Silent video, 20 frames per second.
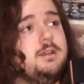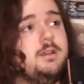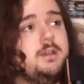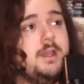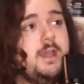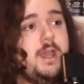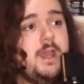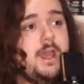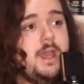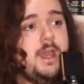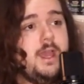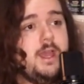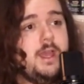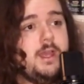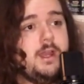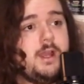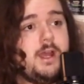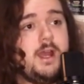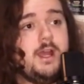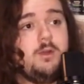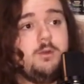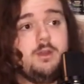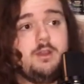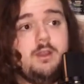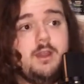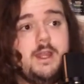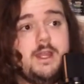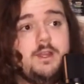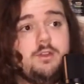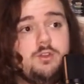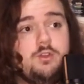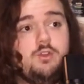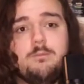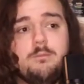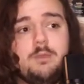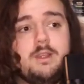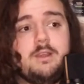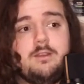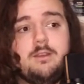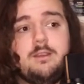and I would like to
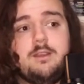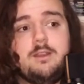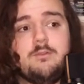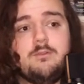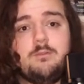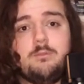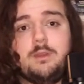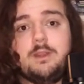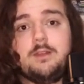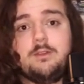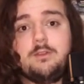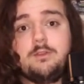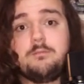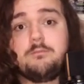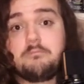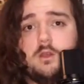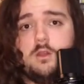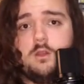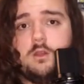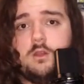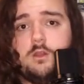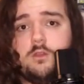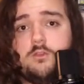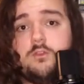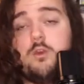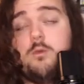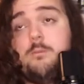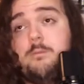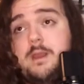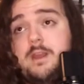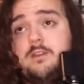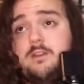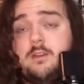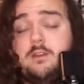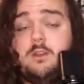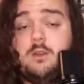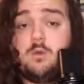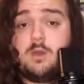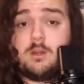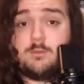please live, please. So
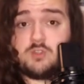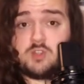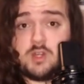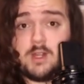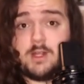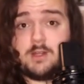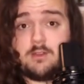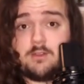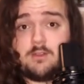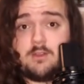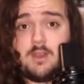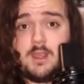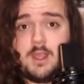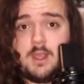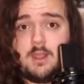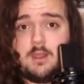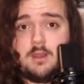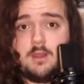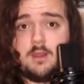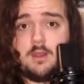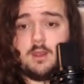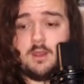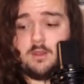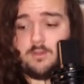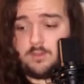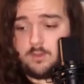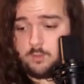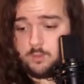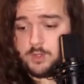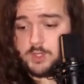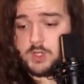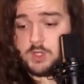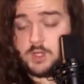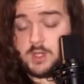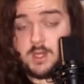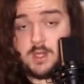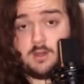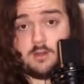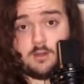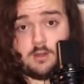basically what I'm trying to say is that when you're
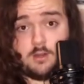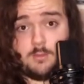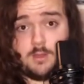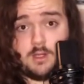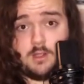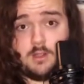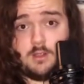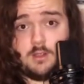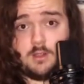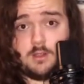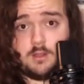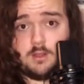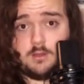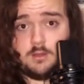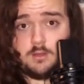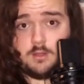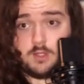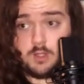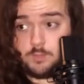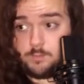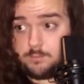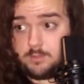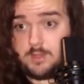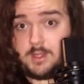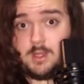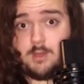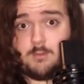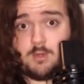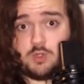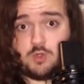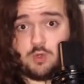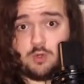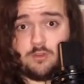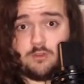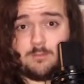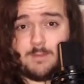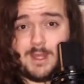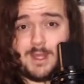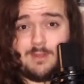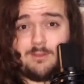in Termina, you're playing Majora's
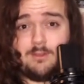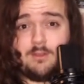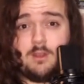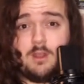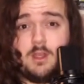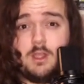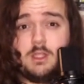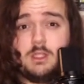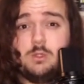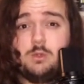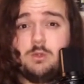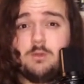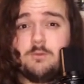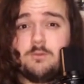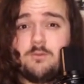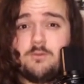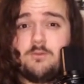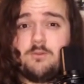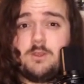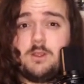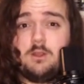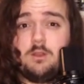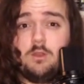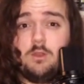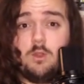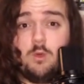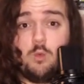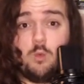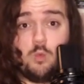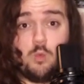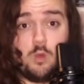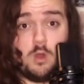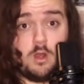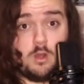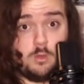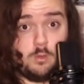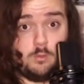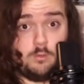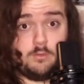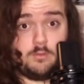Mask, you can feel the
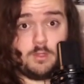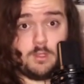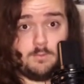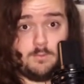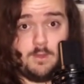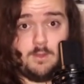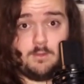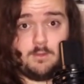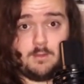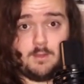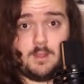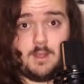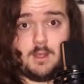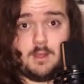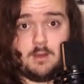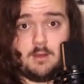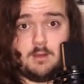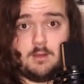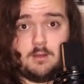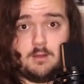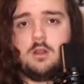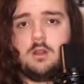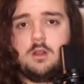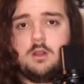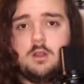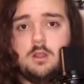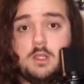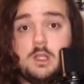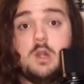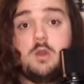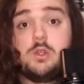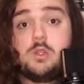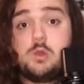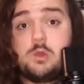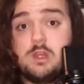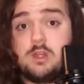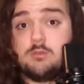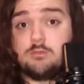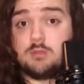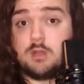woes of this land. You know, you
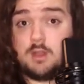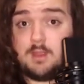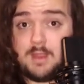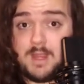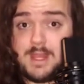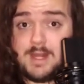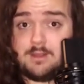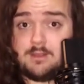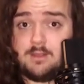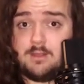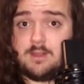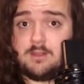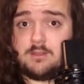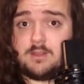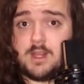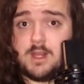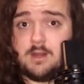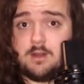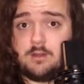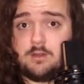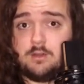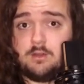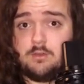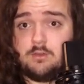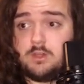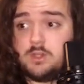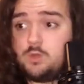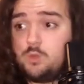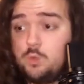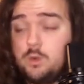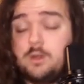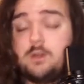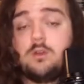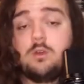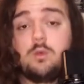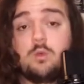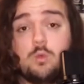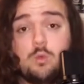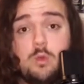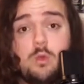can relate to these characters and you want to
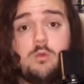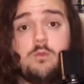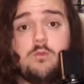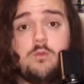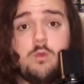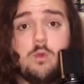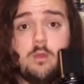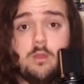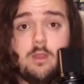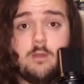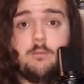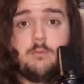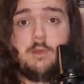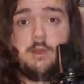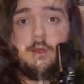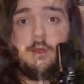root for them.